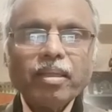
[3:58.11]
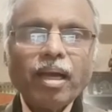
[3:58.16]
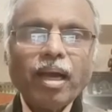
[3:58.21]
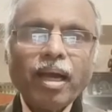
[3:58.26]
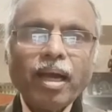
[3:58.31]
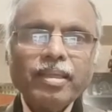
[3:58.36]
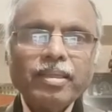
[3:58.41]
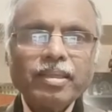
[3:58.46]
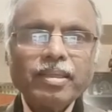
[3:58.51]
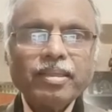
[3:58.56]

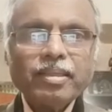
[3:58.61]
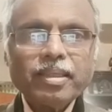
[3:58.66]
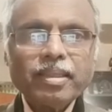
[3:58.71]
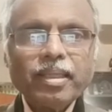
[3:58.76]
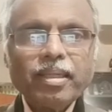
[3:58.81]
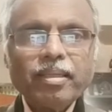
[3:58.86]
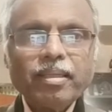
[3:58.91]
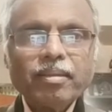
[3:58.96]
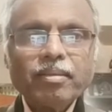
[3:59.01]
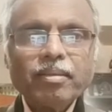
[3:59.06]
ICC.
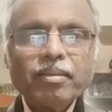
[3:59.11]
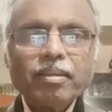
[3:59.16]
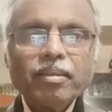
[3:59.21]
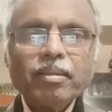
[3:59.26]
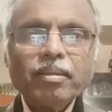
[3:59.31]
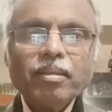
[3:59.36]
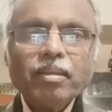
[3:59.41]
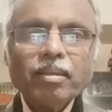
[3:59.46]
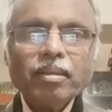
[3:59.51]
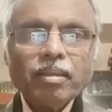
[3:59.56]

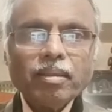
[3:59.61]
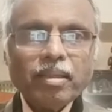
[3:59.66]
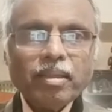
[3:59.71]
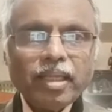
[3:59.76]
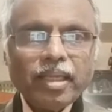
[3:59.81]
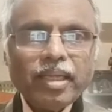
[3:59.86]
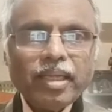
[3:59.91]
The